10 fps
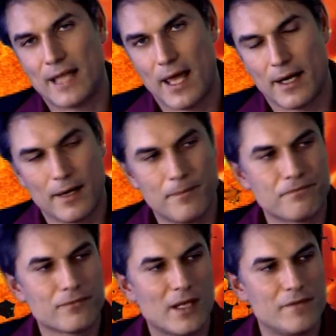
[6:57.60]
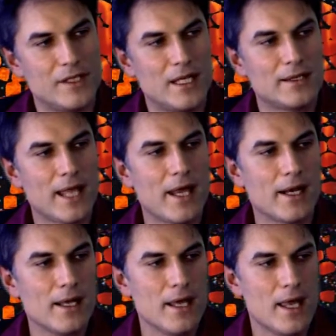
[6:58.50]
he will answer that there
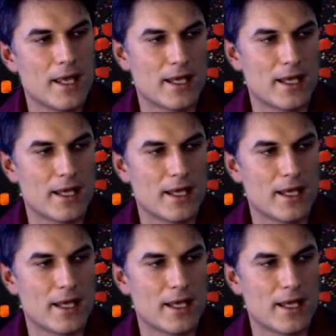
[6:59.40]
is few